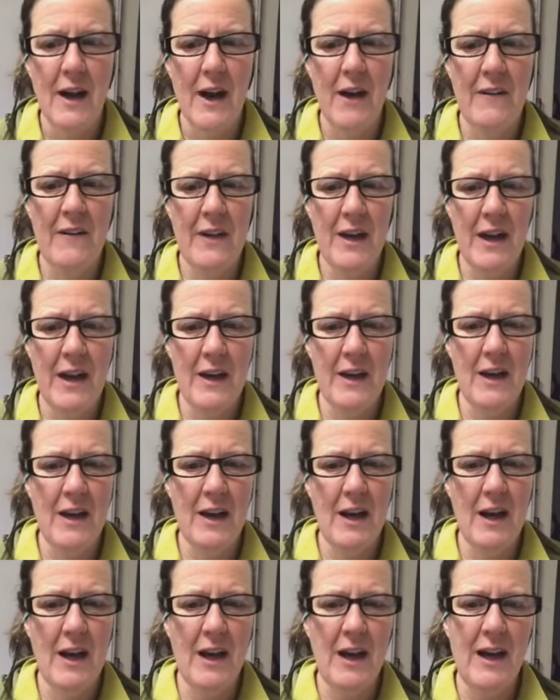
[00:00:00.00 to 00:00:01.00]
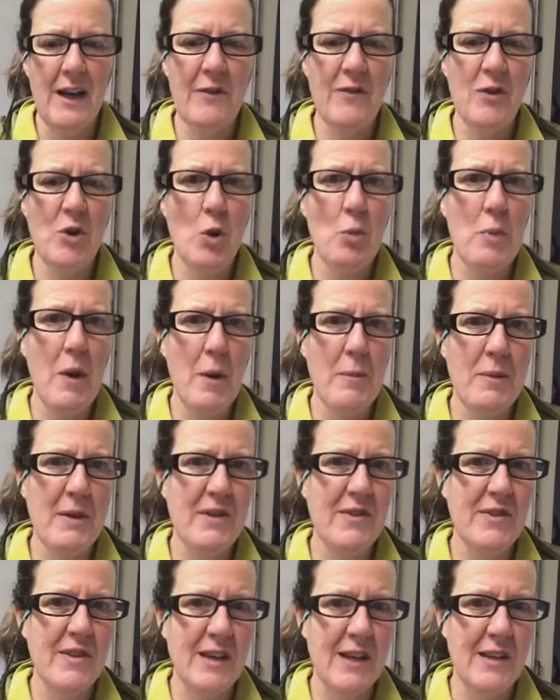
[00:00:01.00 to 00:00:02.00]
And then if your puppy
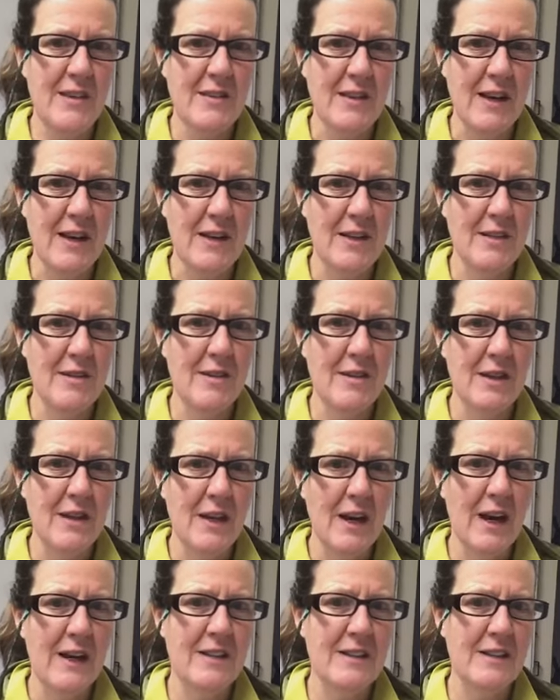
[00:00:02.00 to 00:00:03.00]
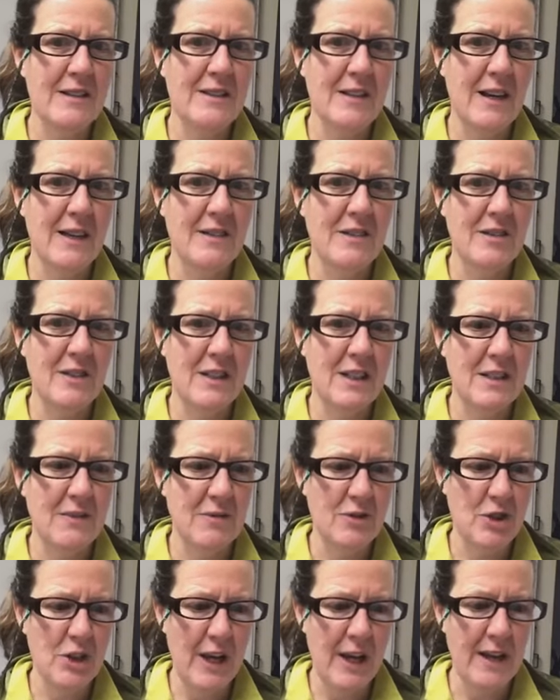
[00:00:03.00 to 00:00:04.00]
sees it and decides to
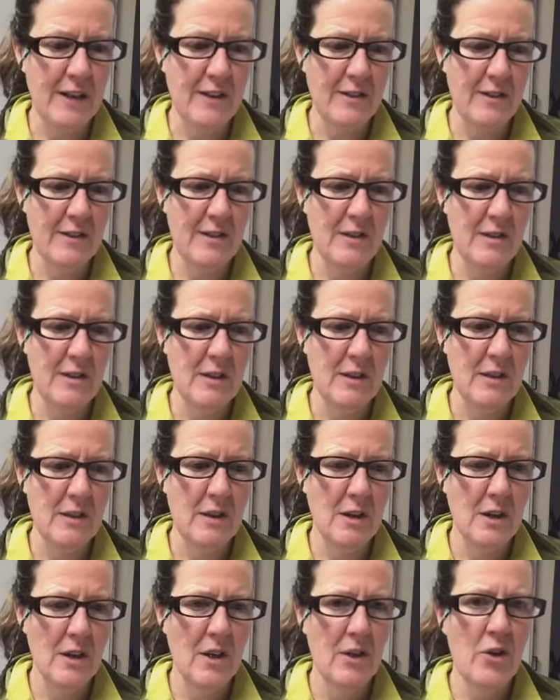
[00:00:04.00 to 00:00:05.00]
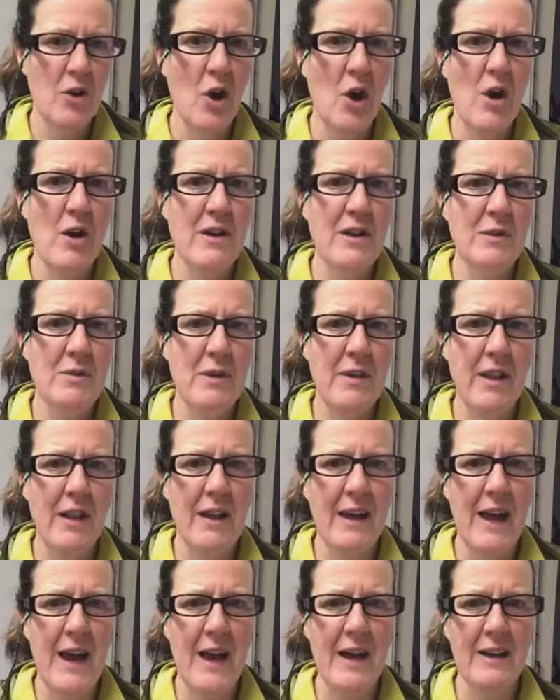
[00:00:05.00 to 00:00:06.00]
give chase, not only will the
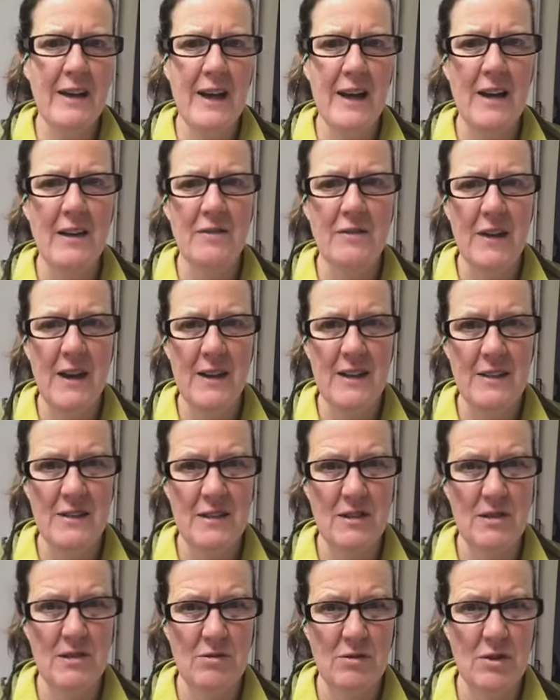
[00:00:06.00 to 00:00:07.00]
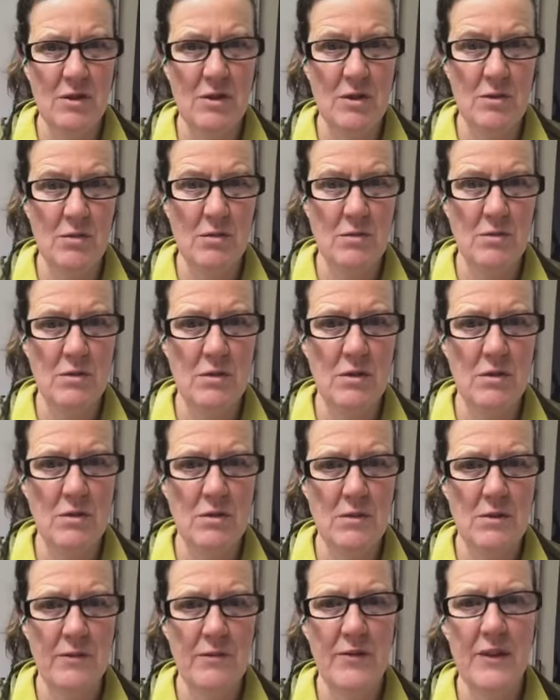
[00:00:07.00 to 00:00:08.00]
cat get fairly disgruntled,
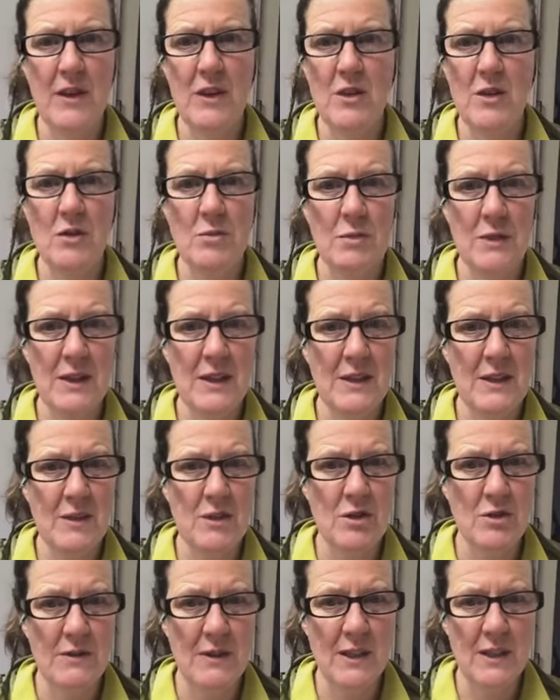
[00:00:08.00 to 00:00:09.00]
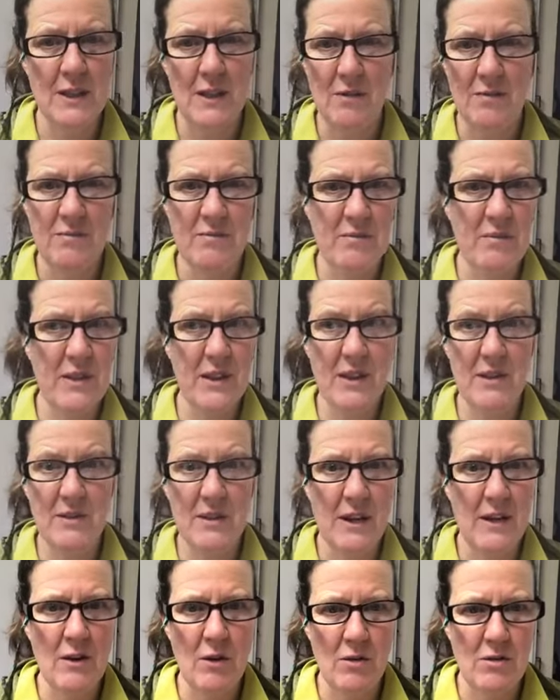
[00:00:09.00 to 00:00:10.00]
there could be an injury, you know, things
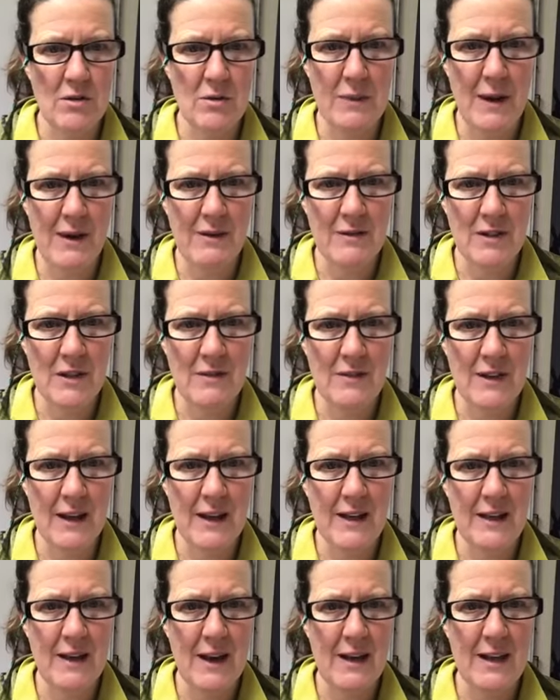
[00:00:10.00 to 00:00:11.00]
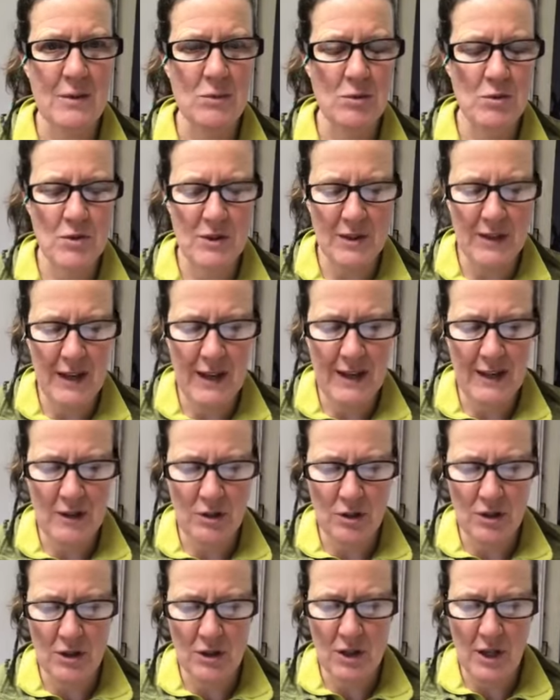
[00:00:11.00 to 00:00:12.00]
get knocked about, don't they? Animals can get
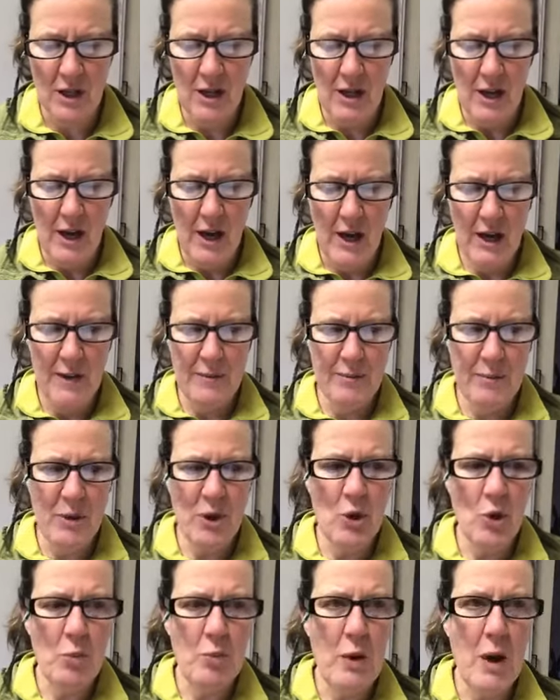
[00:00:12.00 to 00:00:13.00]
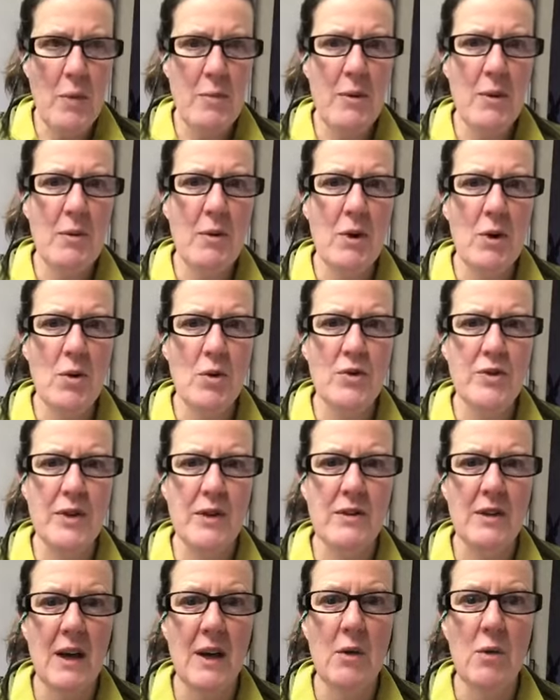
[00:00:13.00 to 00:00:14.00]
injured. But your puppy will
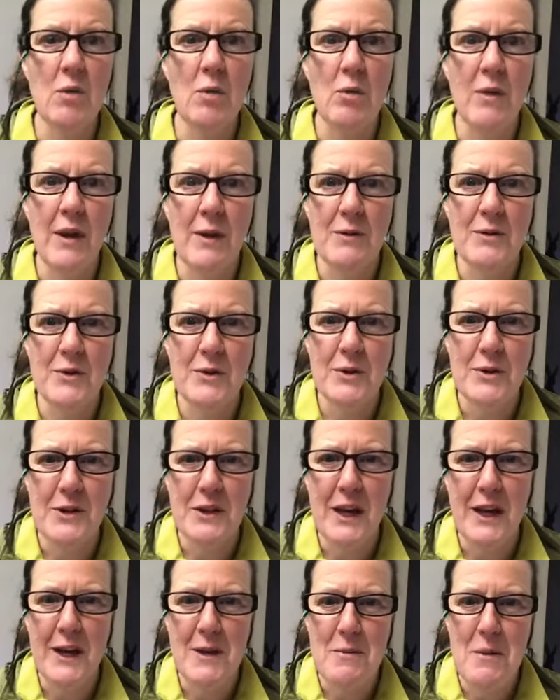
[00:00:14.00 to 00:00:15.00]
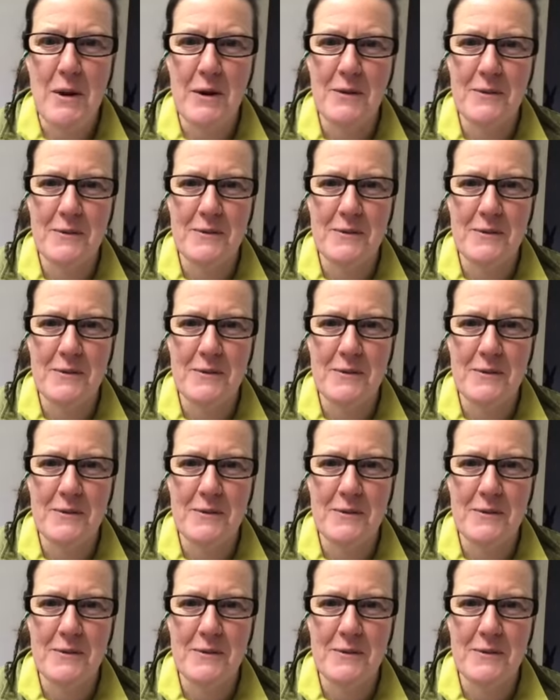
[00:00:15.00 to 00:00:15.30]
also go, oh, that was a good game.